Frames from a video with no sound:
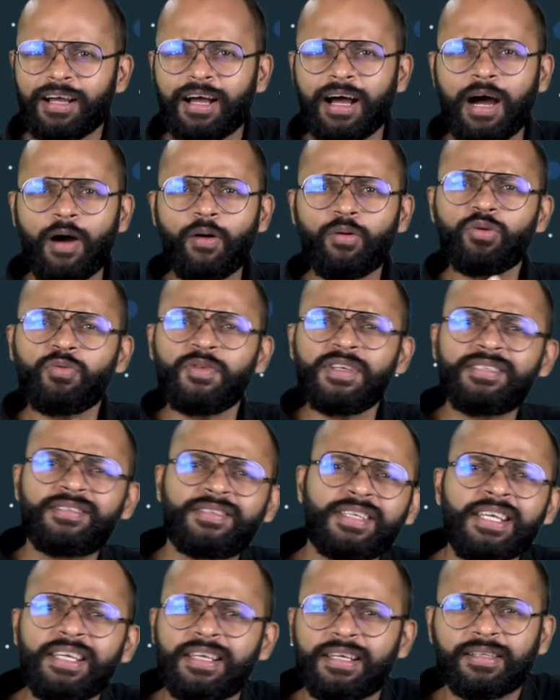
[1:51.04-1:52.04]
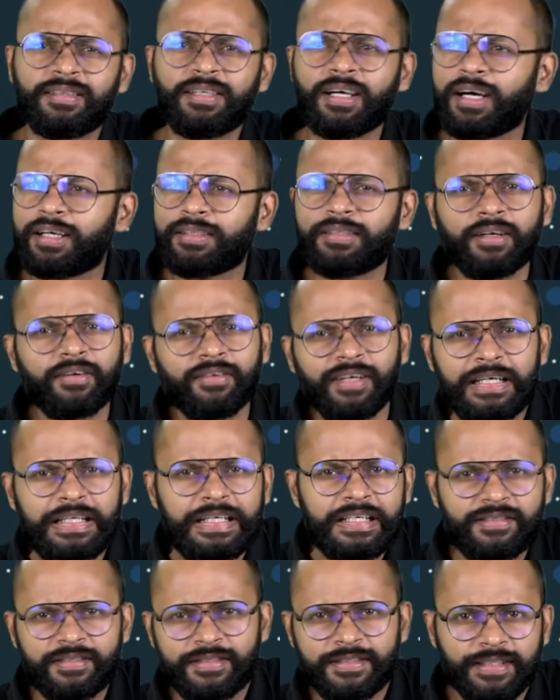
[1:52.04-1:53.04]
How do we see the other
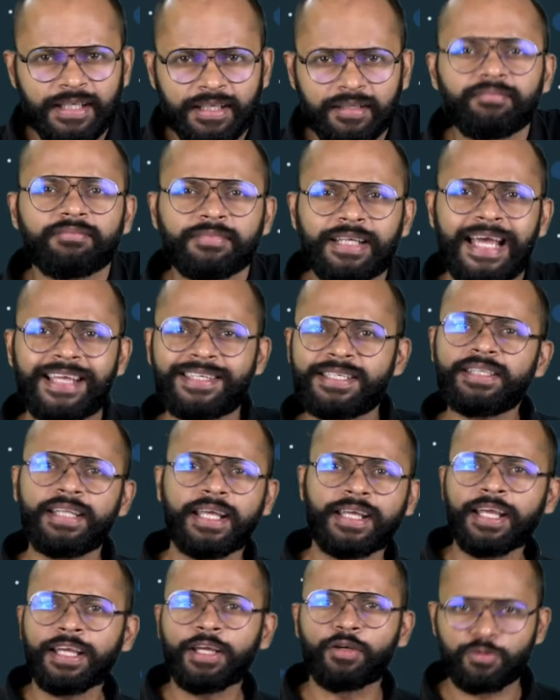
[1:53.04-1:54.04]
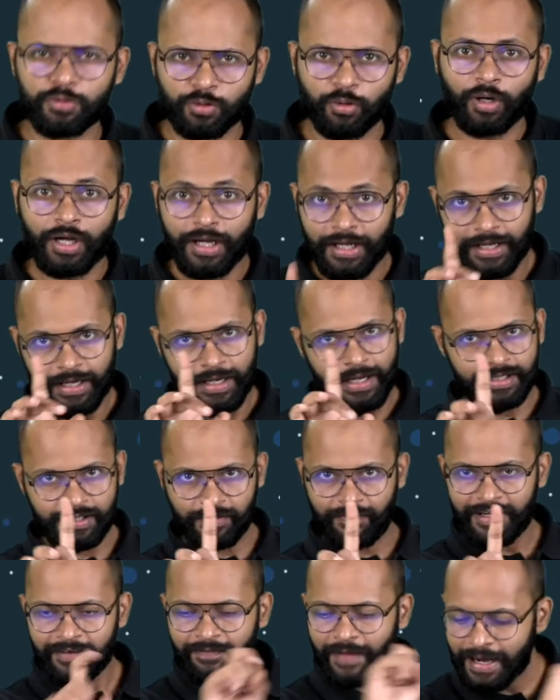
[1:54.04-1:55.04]
radiations then? Kaise dekhenge usko? It's a
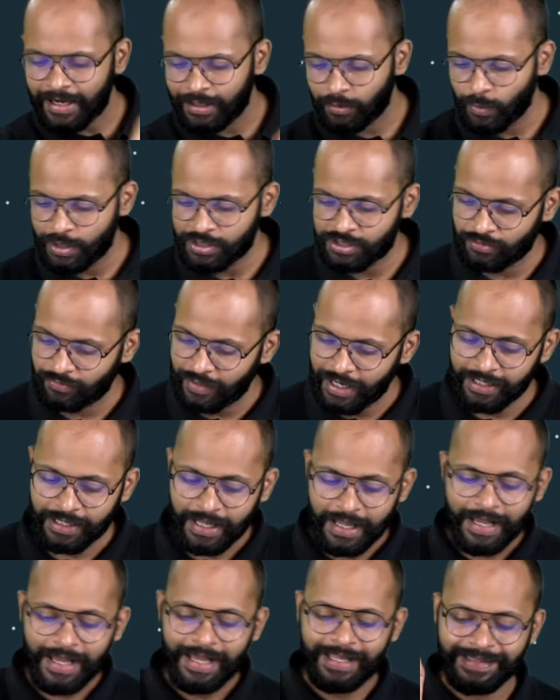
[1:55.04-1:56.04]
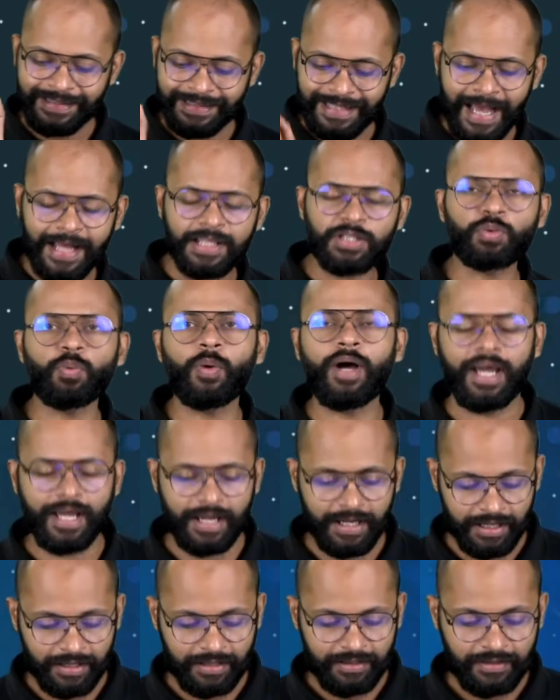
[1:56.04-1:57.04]
very valid question, right? And that's
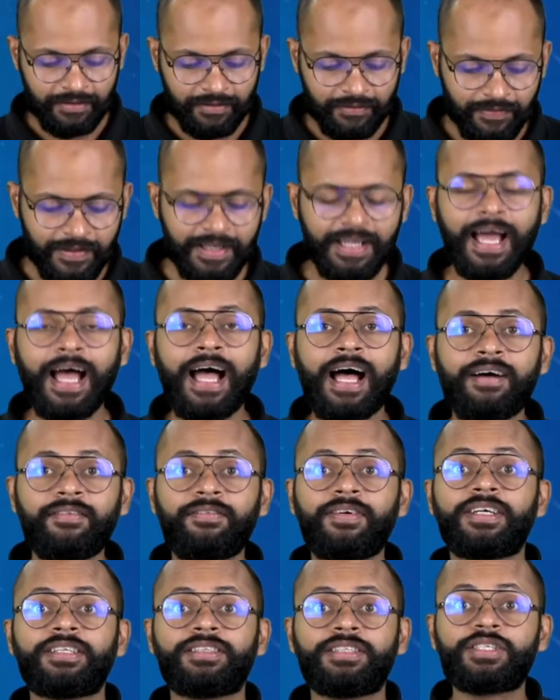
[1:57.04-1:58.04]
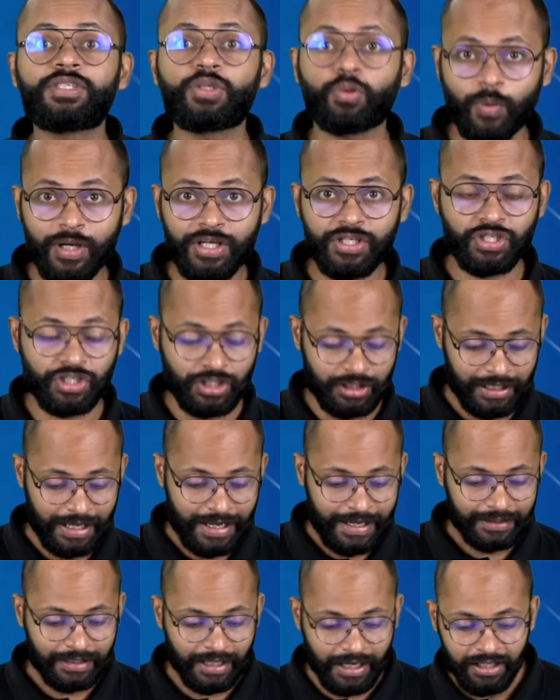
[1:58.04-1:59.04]
why we have this question.
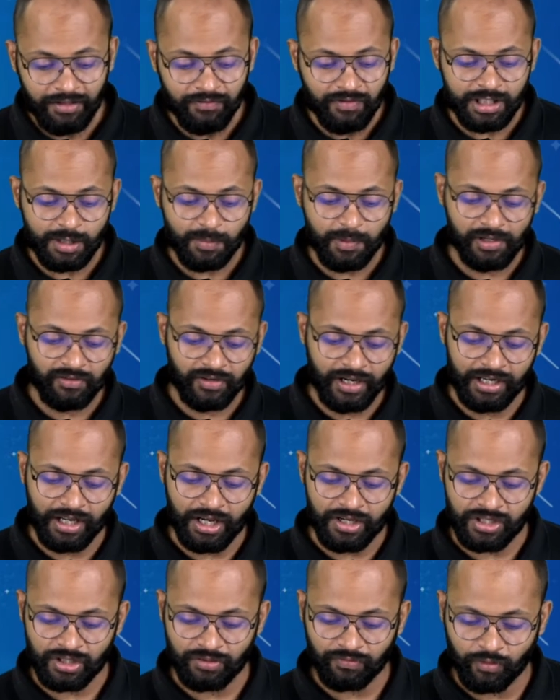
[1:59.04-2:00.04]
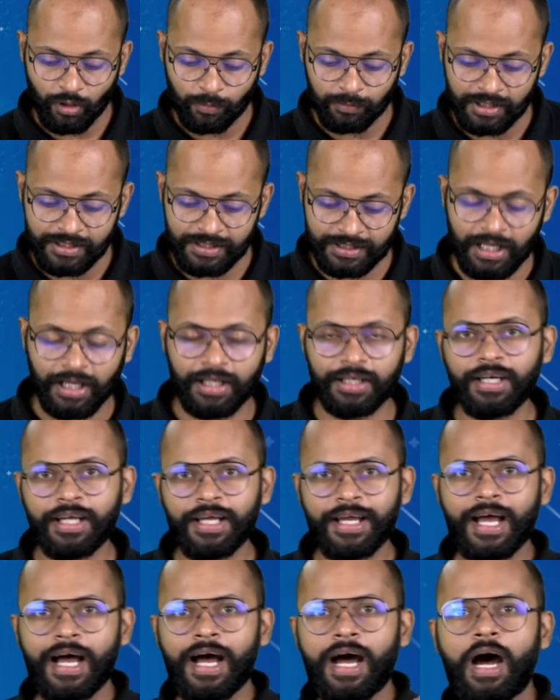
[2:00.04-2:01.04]
The invisible radiation from the sun,
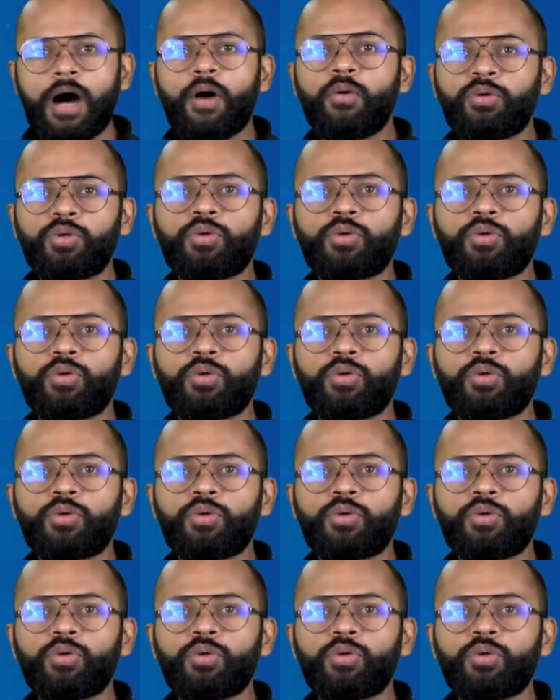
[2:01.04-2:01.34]
how